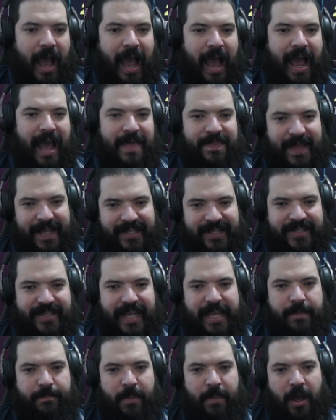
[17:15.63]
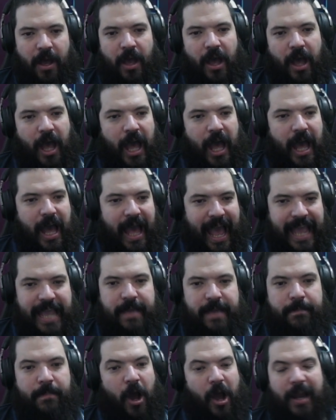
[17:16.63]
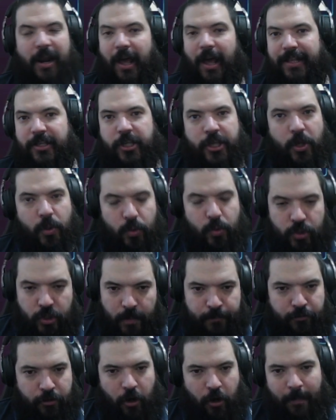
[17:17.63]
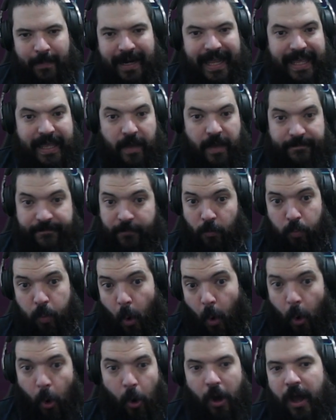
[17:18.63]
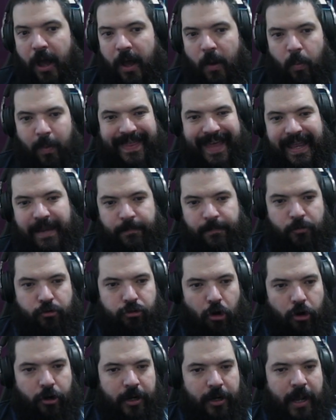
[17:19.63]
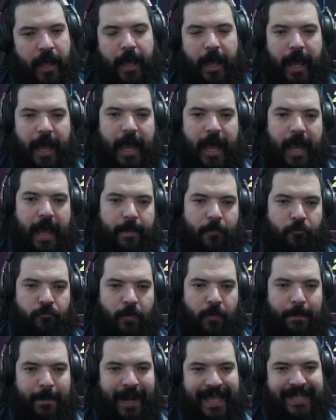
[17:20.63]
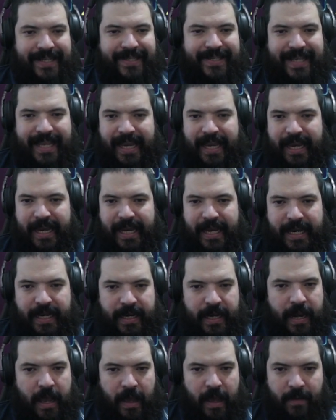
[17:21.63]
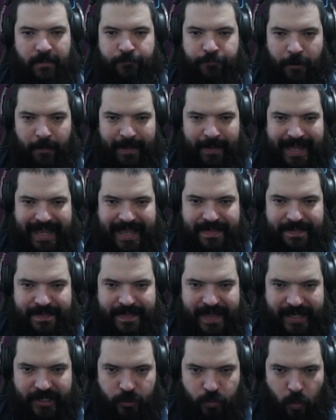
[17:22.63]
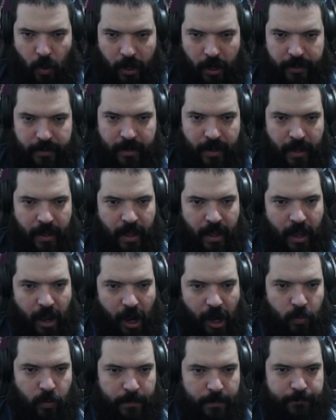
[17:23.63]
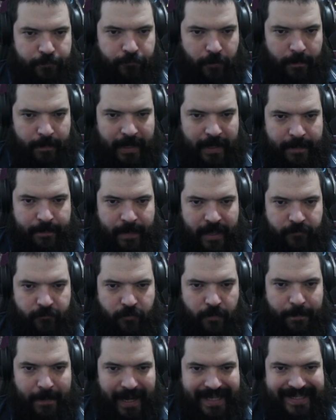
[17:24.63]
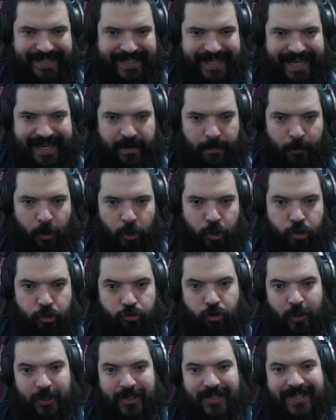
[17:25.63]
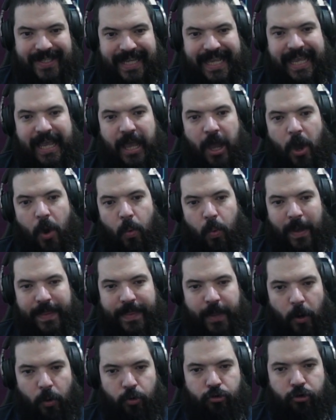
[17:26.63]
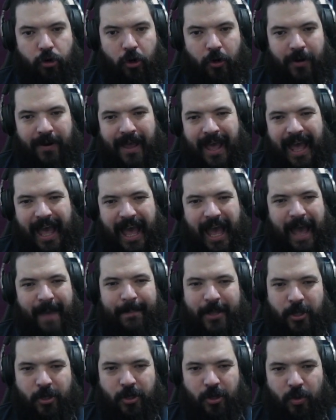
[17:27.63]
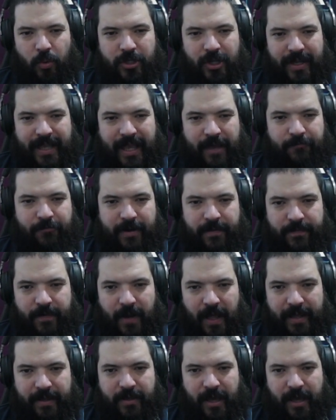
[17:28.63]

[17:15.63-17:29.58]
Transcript: This team, AIM, I like to use predominantly for war with Aimtron, replacing, probably in this one, I would probably be replacing Monstrosity with Ultron, but you could also get rid of like